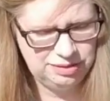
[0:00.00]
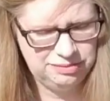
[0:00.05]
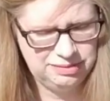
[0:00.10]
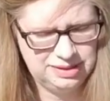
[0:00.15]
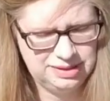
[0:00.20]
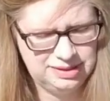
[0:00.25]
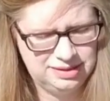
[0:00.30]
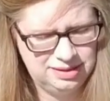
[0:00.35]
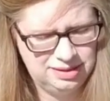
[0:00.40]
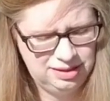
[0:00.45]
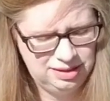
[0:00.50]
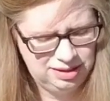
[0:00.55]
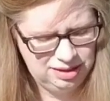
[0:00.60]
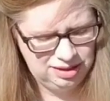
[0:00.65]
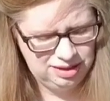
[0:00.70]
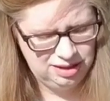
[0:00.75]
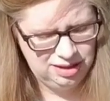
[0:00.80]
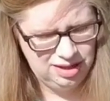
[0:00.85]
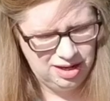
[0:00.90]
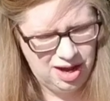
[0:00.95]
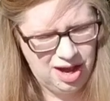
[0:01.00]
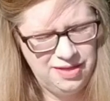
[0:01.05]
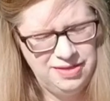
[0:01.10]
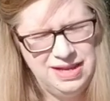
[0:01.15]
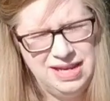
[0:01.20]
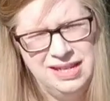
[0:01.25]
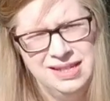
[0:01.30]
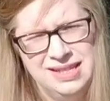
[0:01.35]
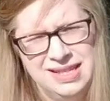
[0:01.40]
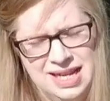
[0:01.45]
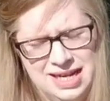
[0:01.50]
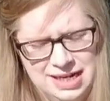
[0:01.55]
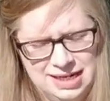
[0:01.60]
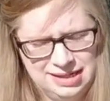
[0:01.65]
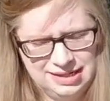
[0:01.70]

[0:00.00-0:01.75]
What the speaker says: It was on the inside,